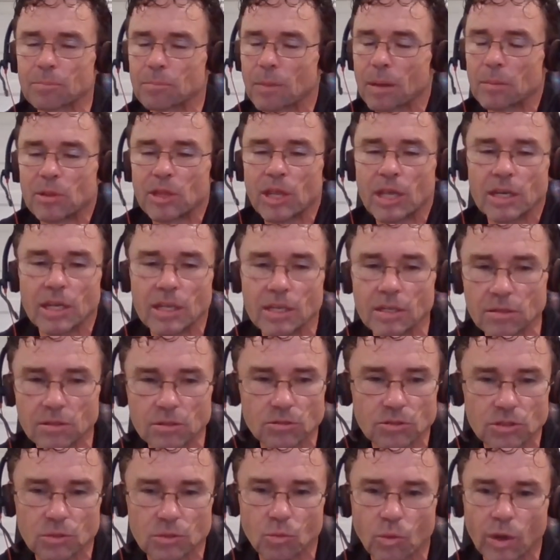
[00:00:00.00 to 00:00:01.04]
Maybe they need to
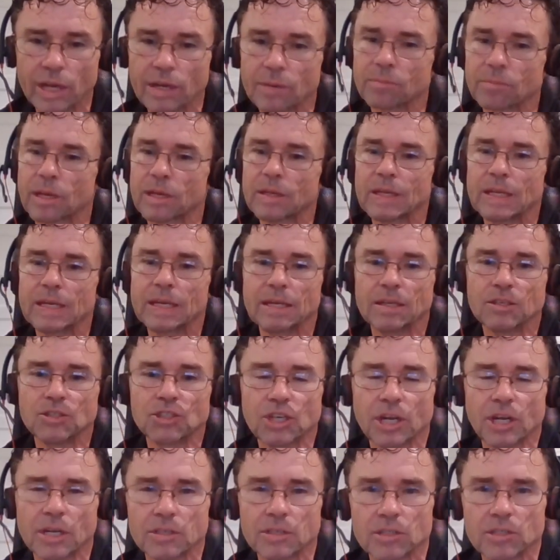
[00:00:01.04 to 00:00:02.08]
lose some weight. Maybe they need to
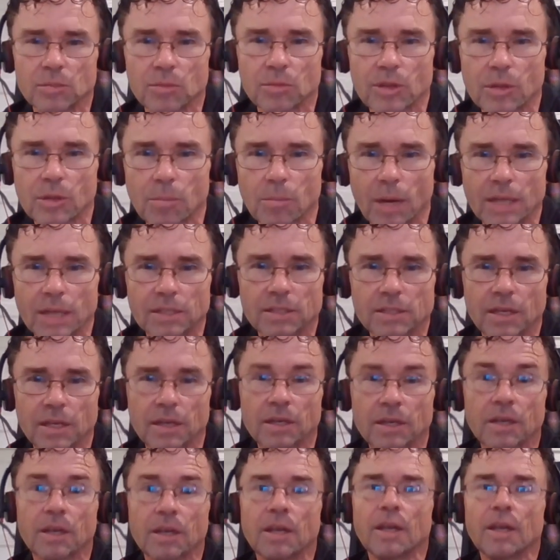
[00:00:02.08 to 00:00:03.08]
change some of their mindset.